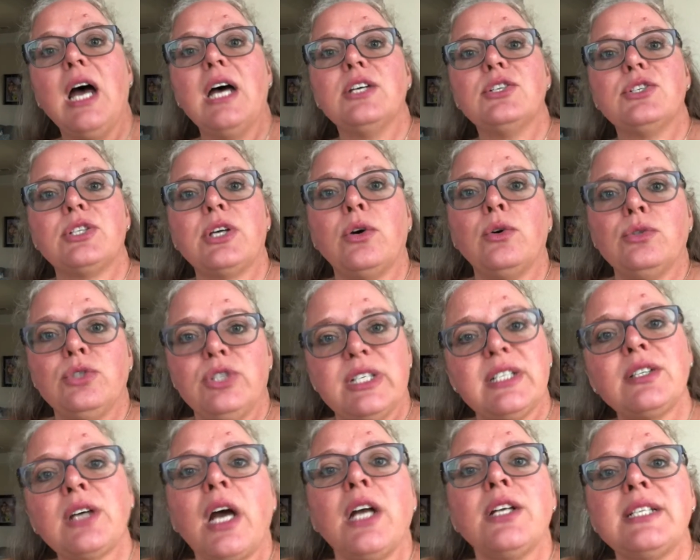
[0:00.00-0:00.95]
So
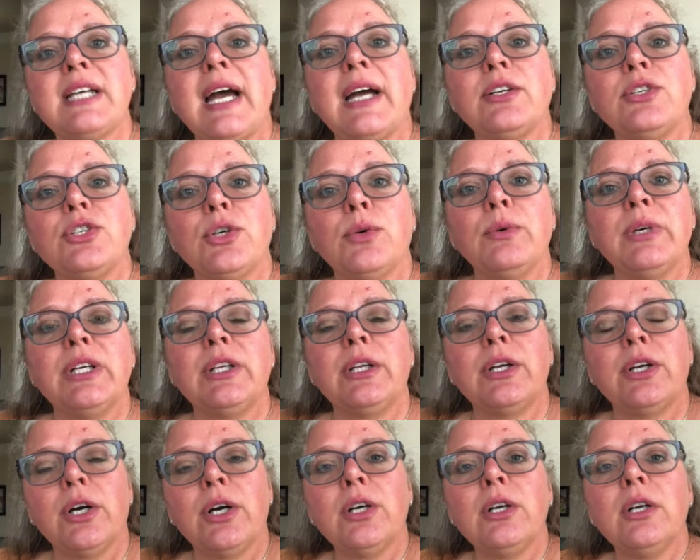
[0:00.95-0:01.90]
just contact your
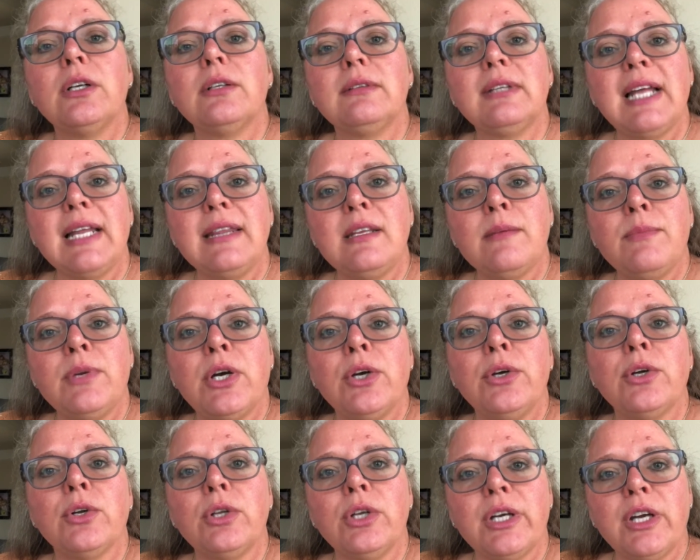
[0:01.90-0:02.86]
realtor, let them know
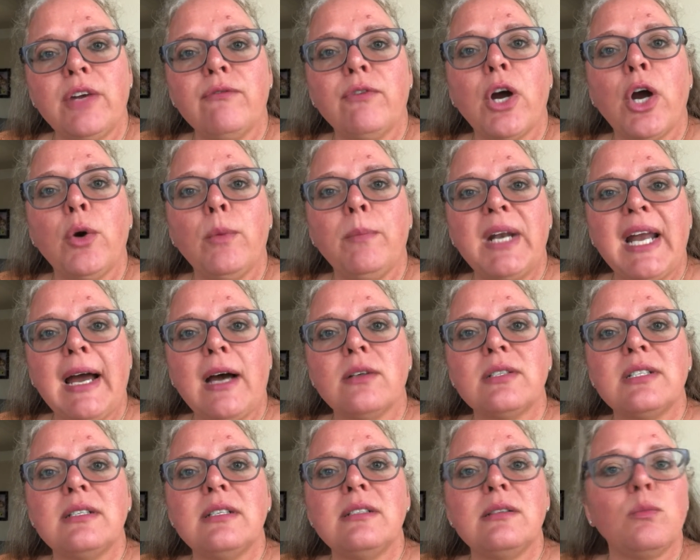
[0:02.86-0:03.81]
you're looking for open
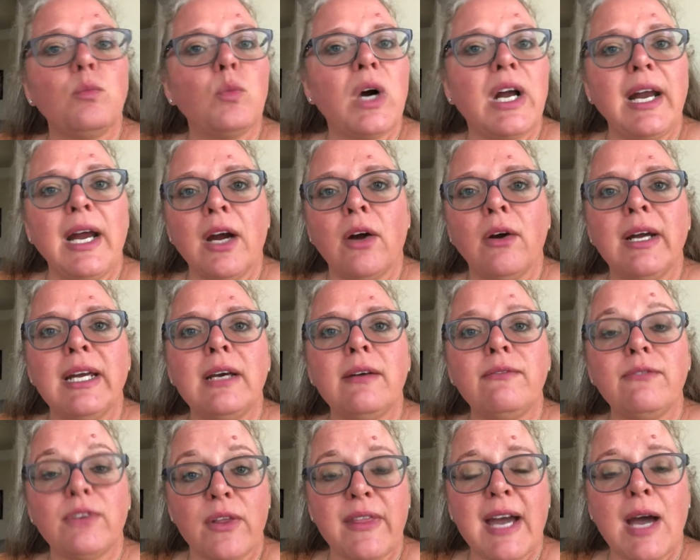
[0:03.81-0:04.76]
houses in what area
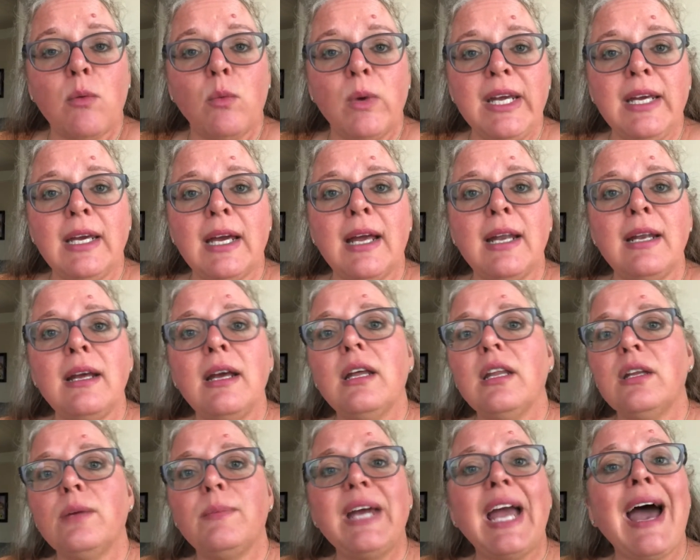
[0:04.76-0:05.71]
for that weekend.
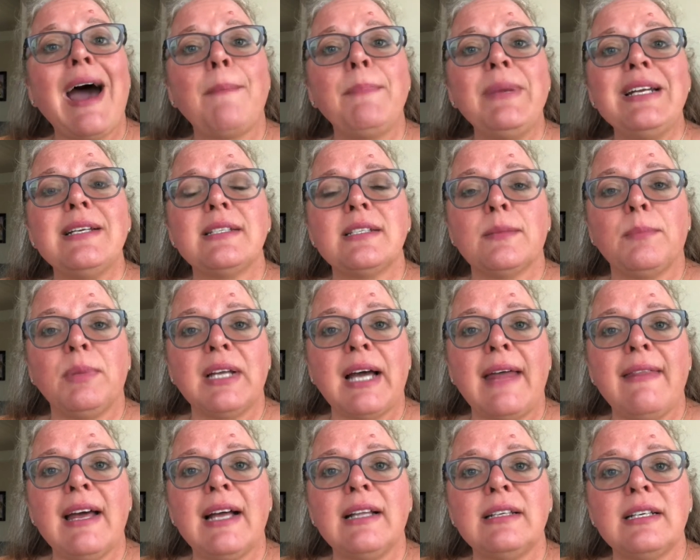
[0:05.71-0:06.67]
They'll be happy to supply
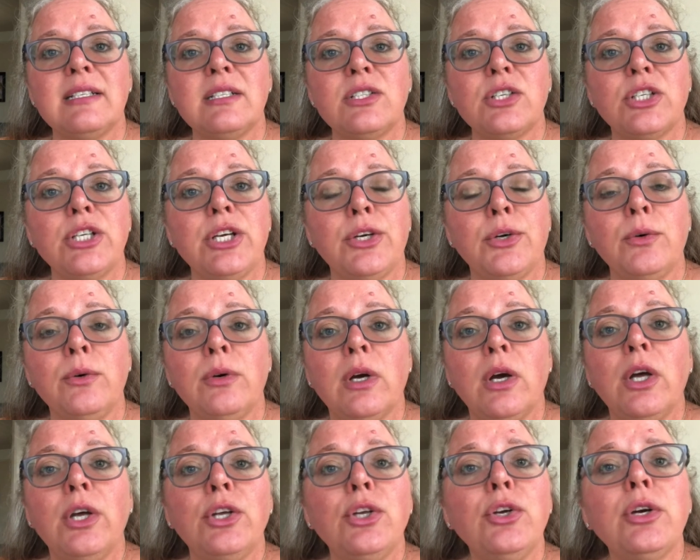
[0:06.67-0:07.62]
that list to you.
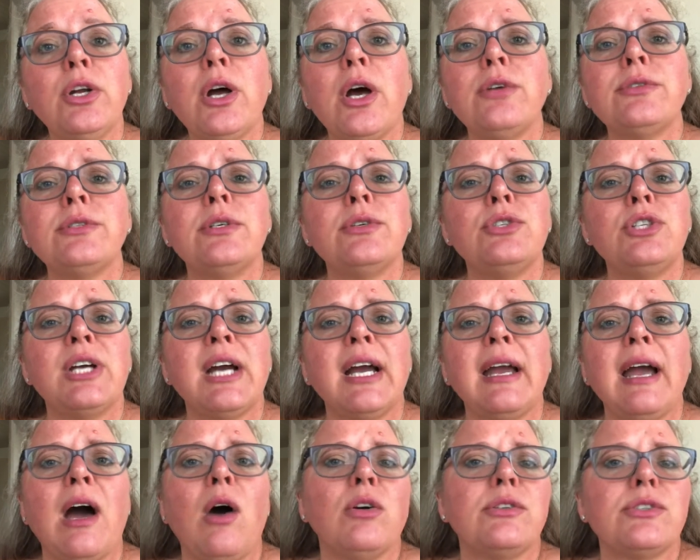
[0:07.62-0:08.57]
You could also check
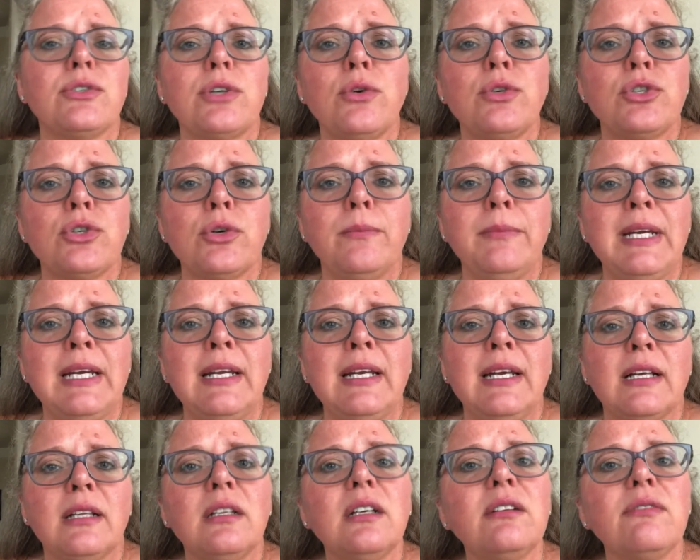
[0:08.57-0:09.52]
out social
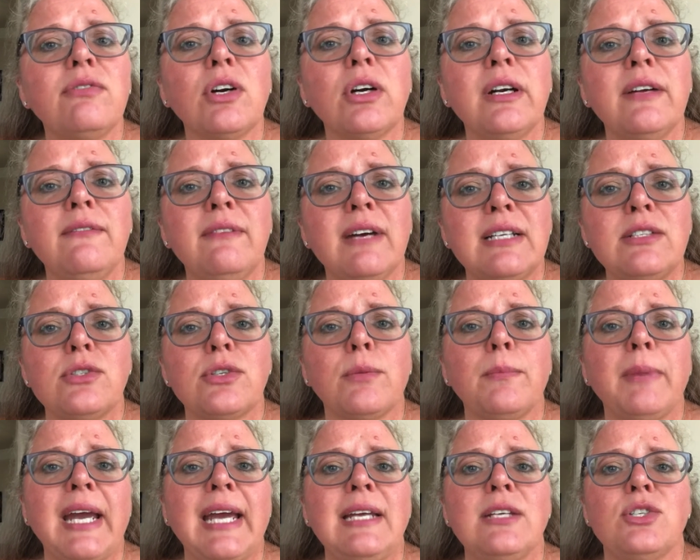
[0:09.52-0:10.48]
media. Look for events or
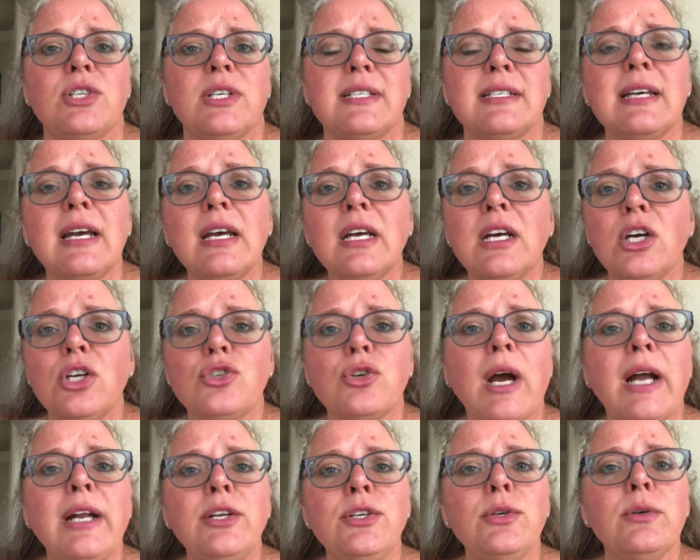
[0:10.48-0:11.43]
pages.
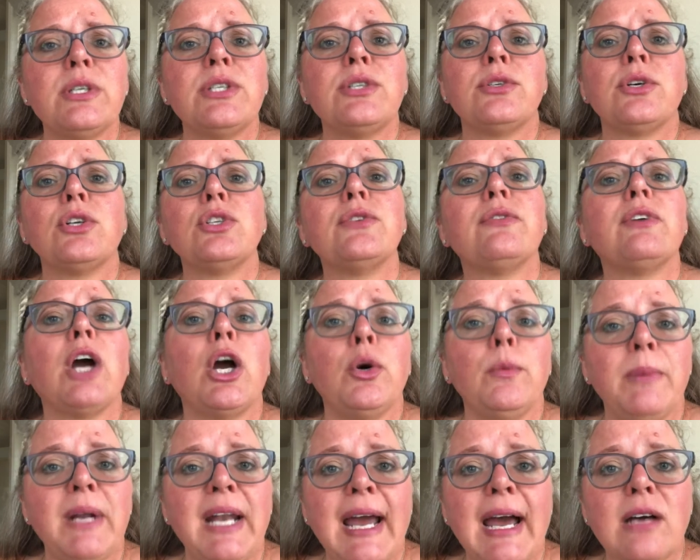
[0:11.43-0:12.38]
Try to do a search for
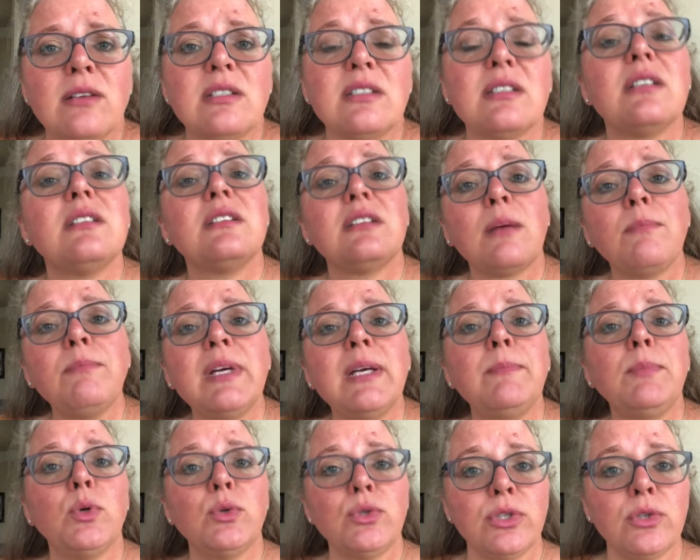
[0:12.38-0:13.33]
open houses. Some
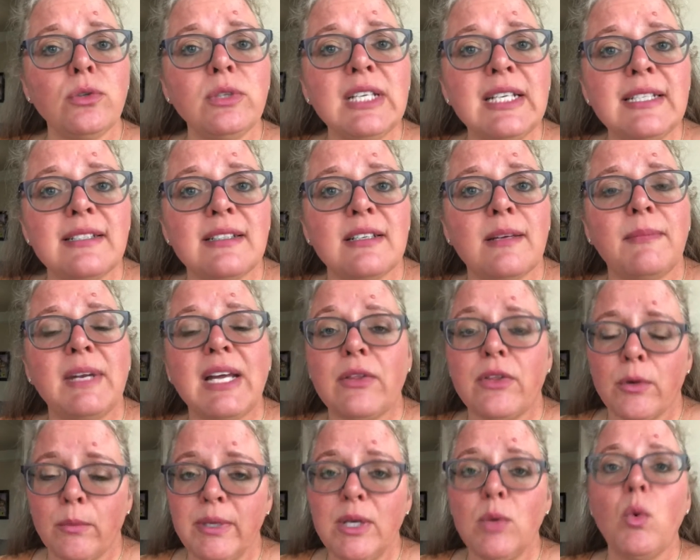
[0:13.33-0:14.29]
people do list them. Now
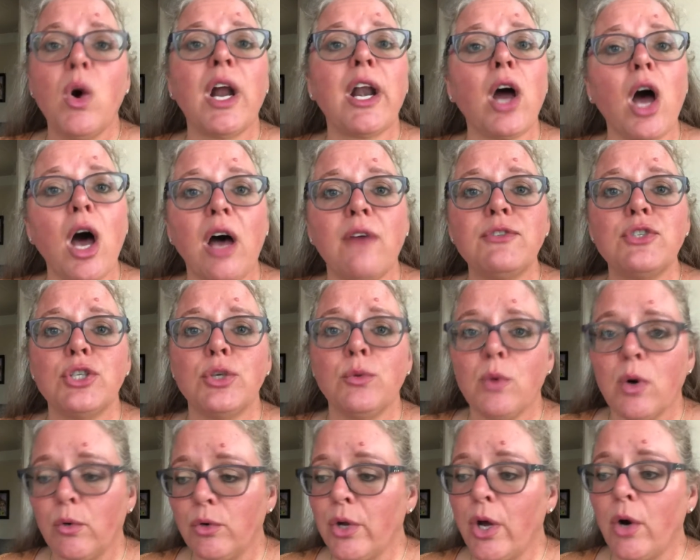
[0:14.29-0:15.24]
there'll be one-offs. You
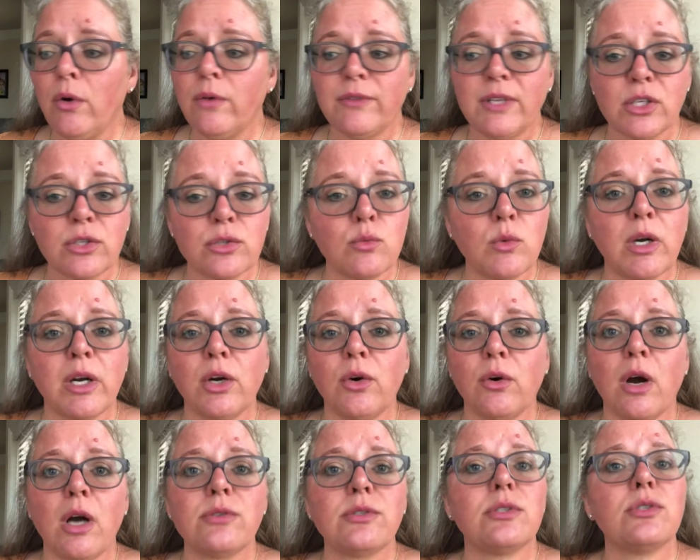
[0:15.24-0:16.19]
won't know if there's one
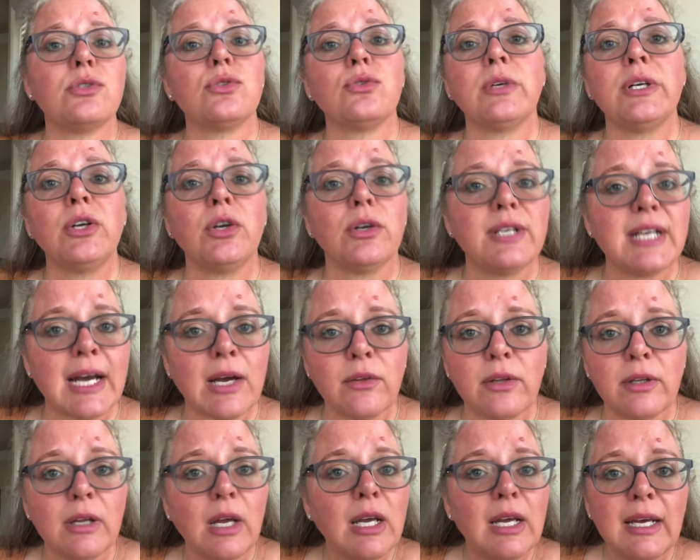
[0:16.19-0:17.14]
across the street or
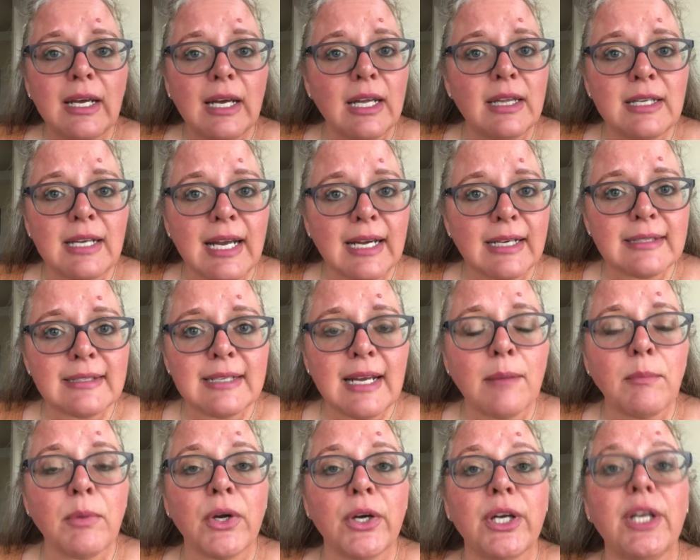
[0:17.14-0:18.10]
down in the next
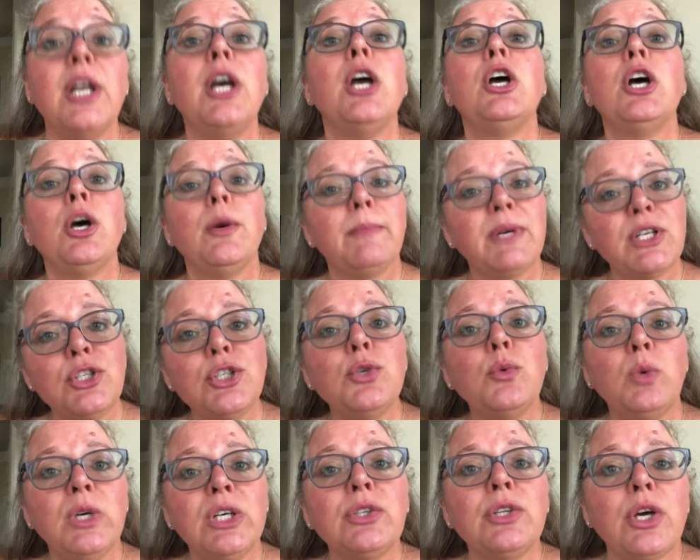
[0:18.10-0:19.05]
neighborhood, but you
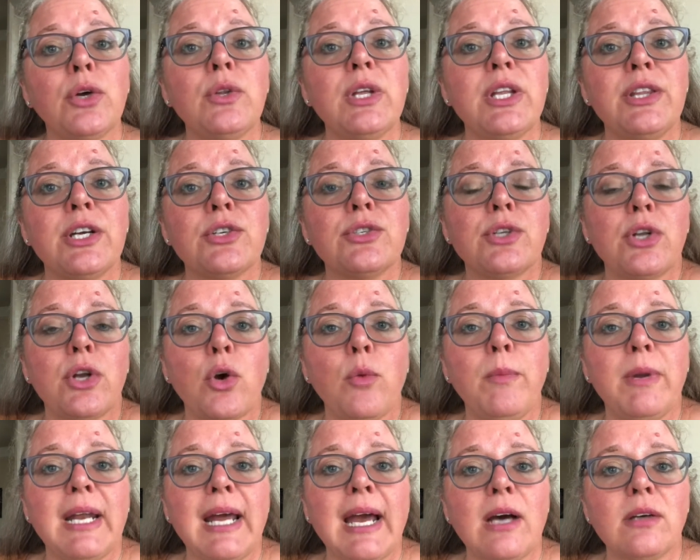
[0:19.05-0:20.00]
will know that there's an
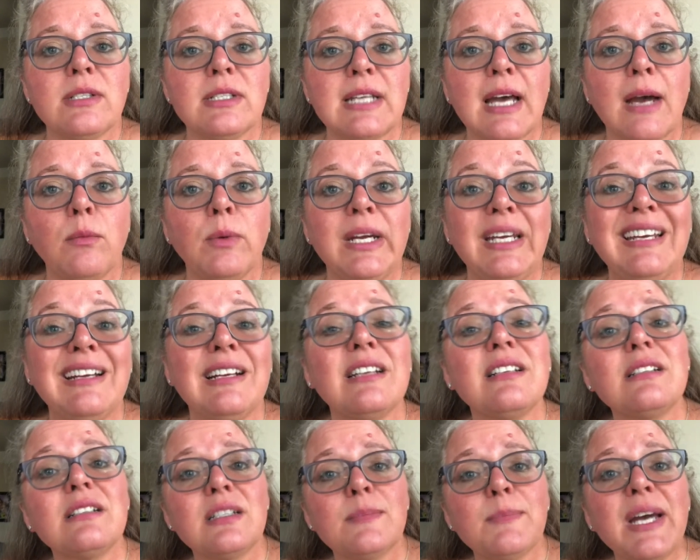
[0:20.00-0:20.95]
open house that weekend,
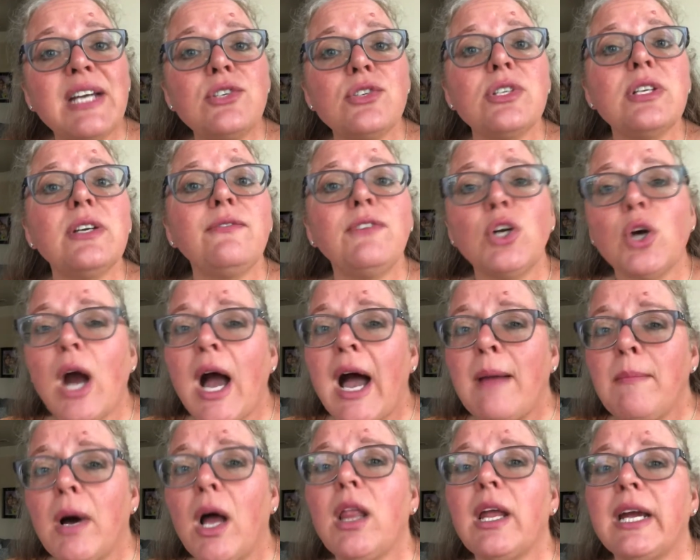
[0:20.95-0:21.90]
especially if you're
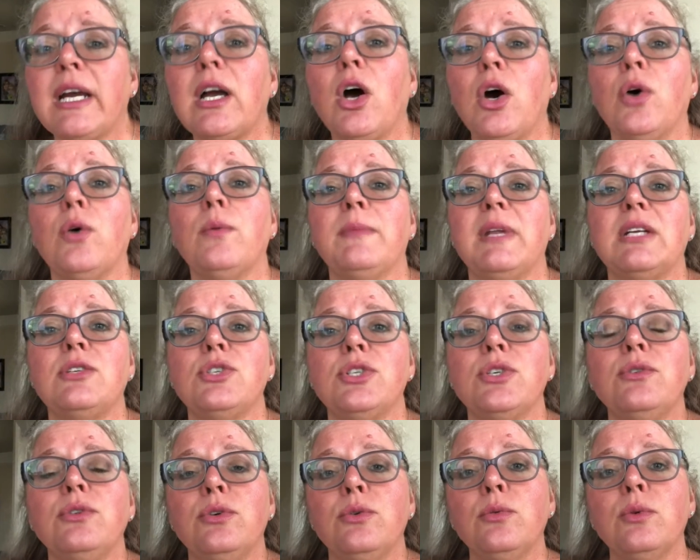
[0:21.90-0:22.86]
eyeballing a home that
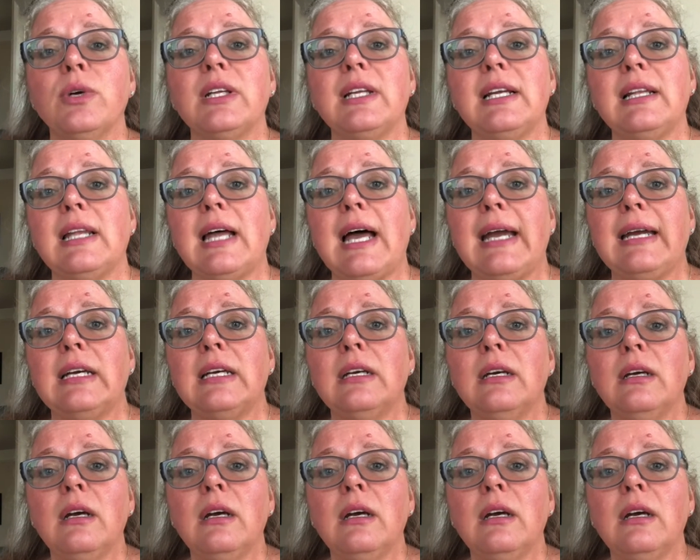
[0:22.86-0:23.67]
you really like.